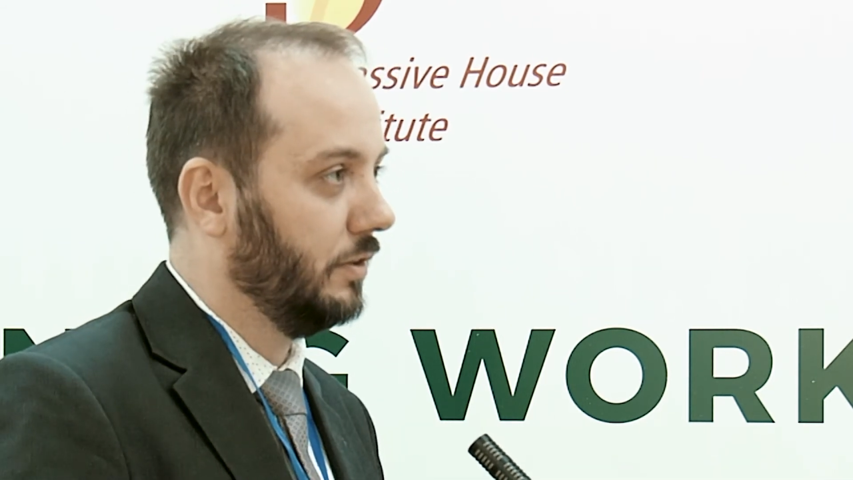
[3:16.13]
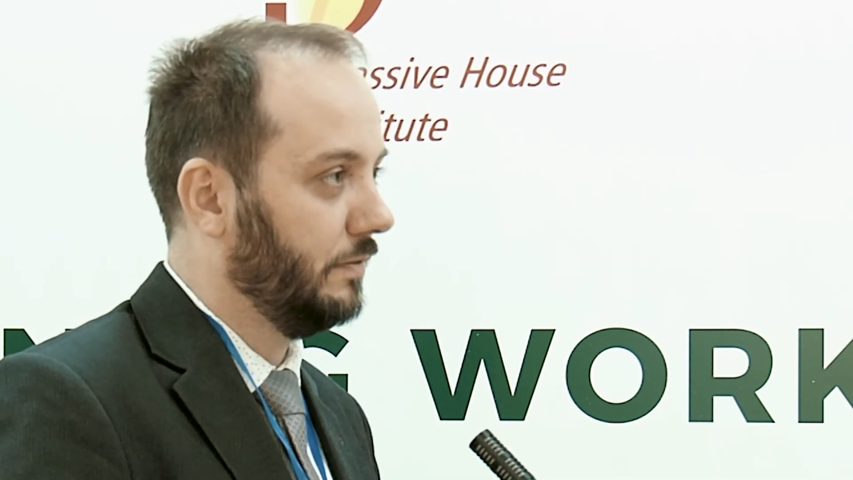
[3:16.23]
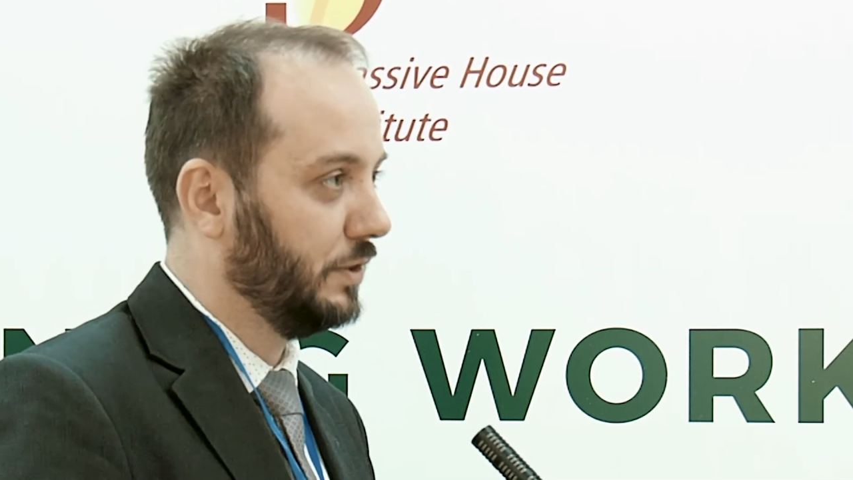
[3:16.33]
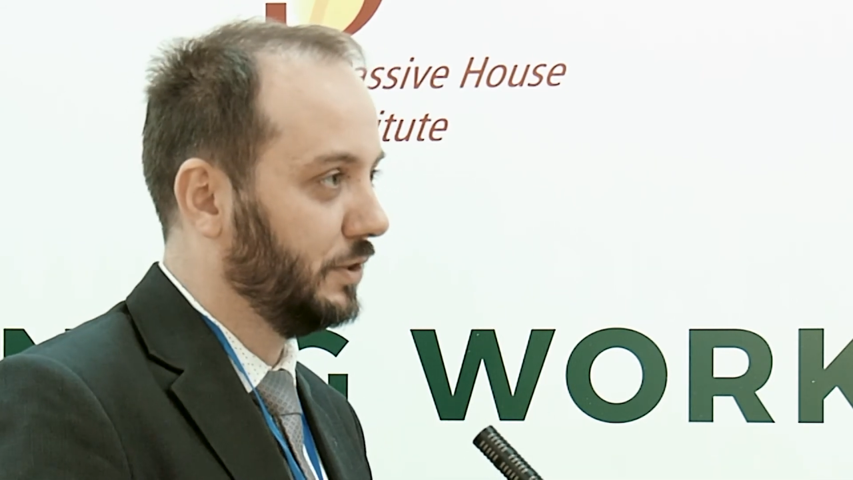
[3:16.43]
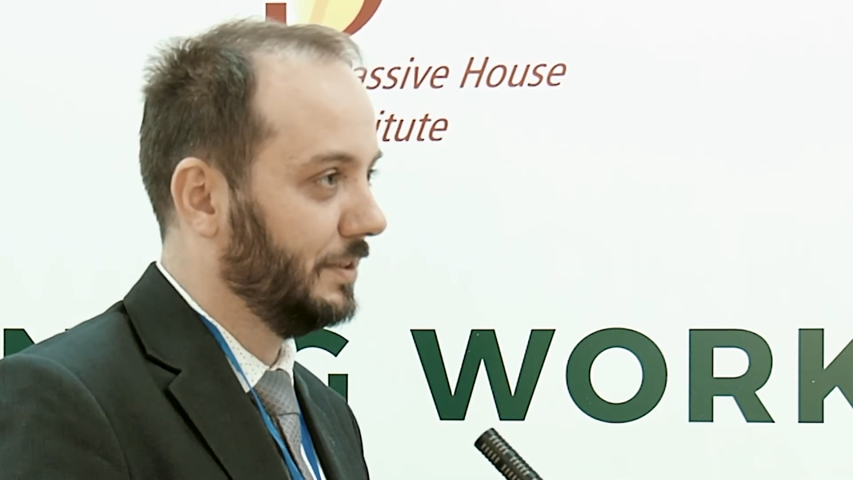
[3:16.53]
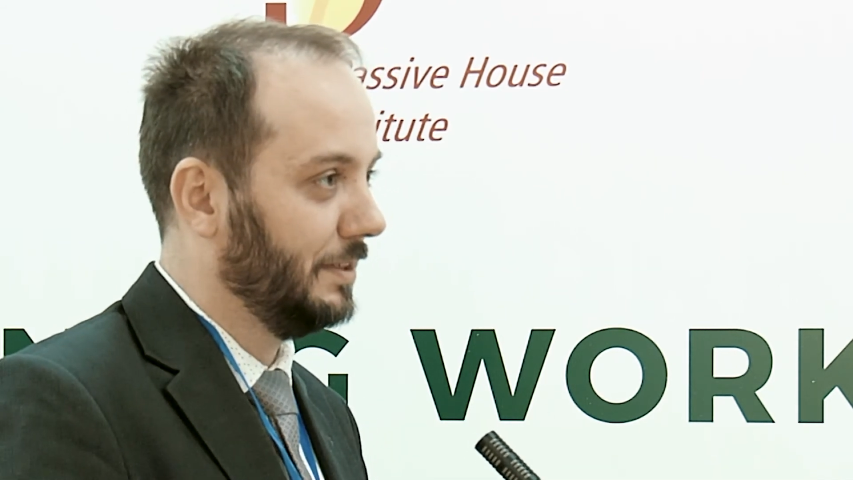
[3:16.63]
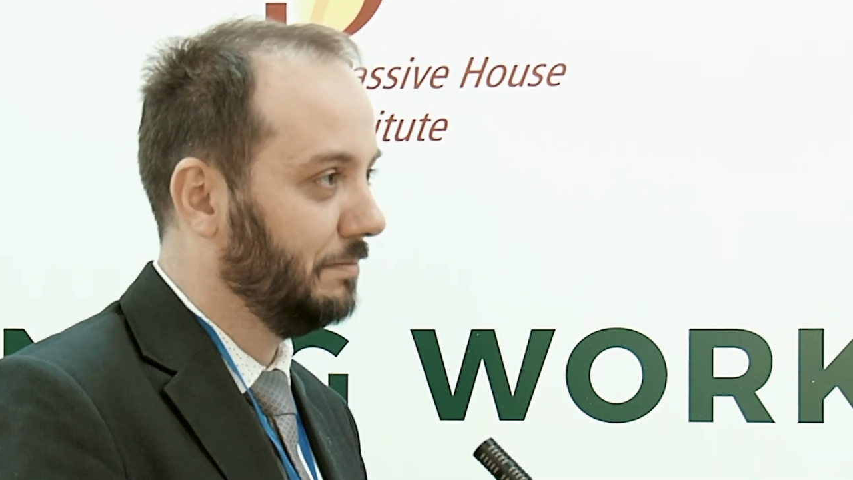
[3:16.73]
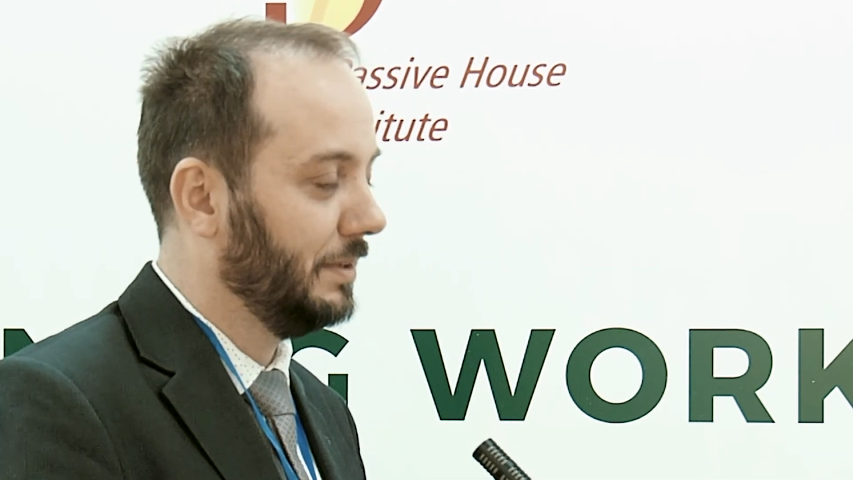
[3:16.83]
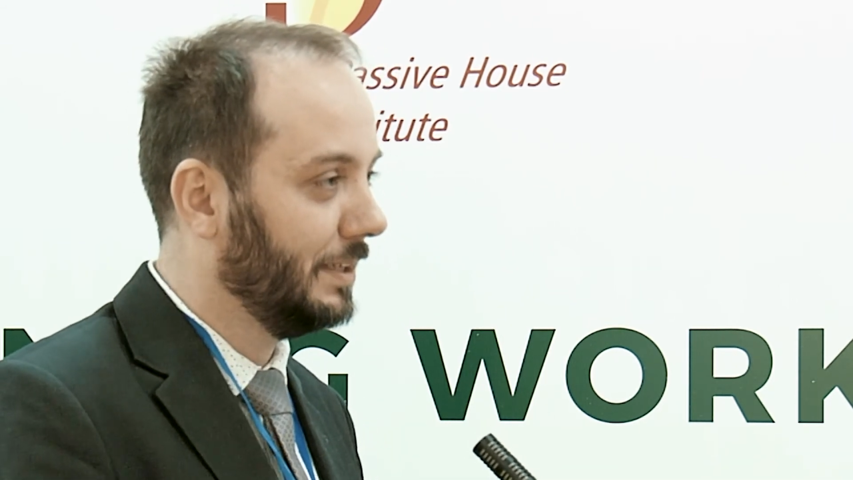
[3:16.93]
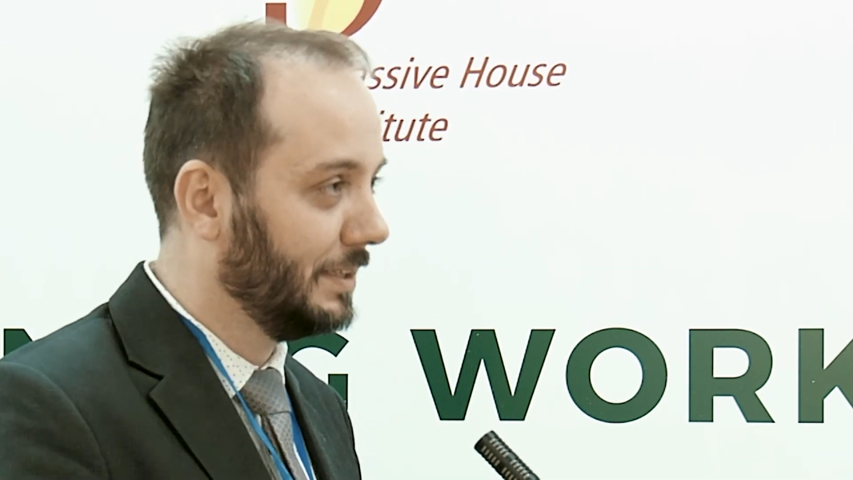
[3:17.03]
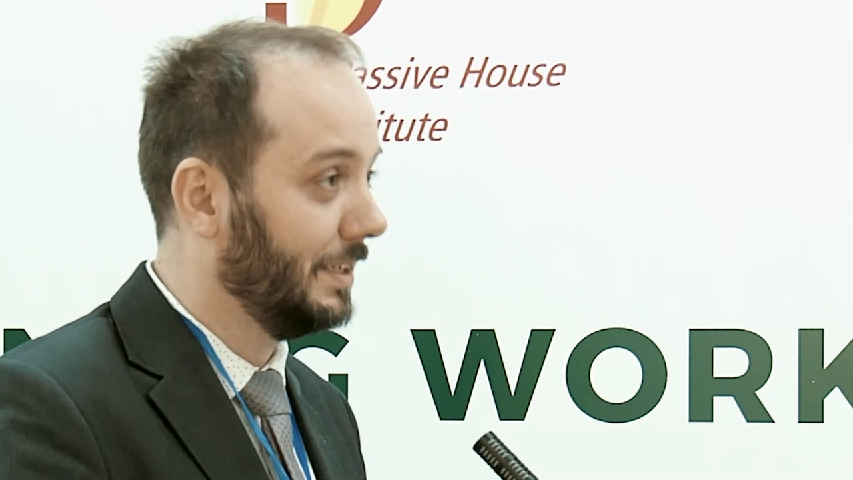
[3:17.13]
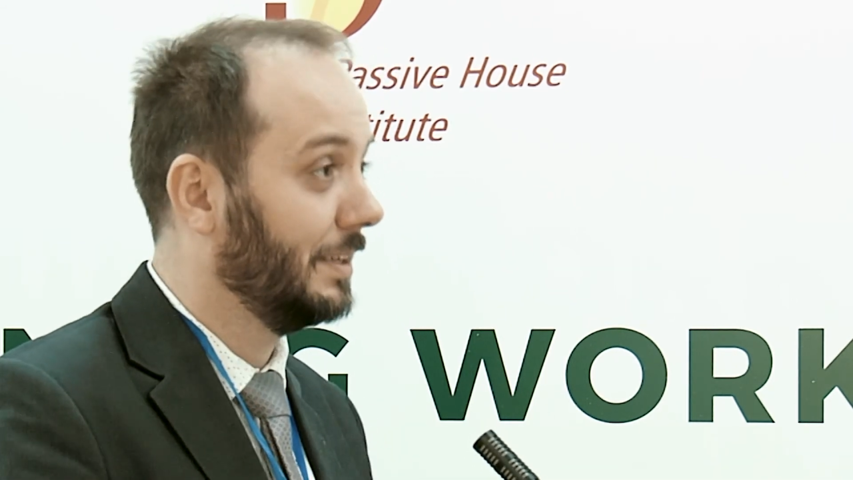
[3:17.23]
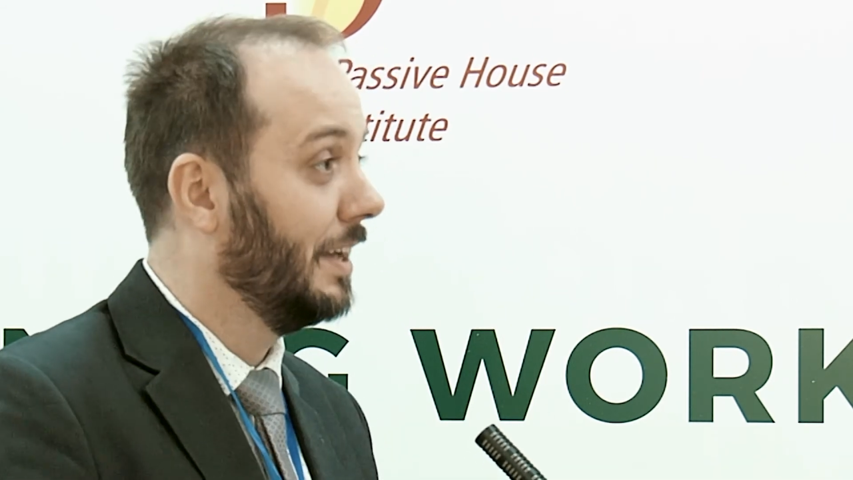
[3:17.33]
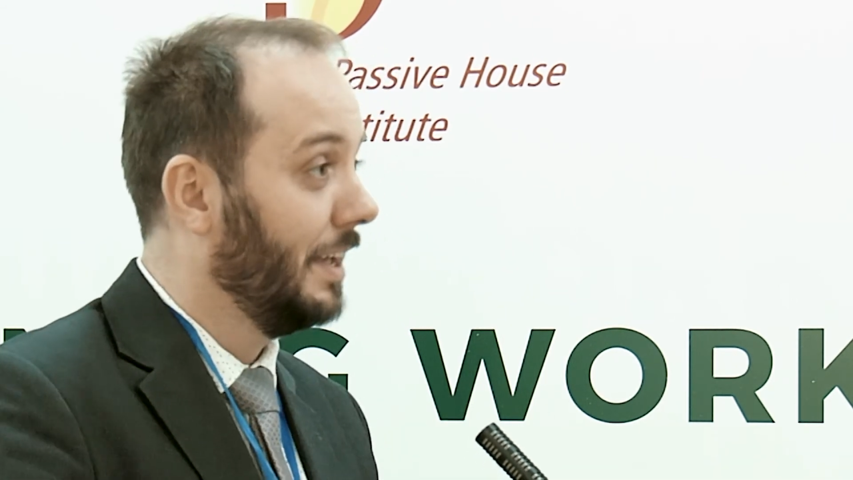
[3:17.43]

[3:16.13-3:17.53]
efficiency in buildings, that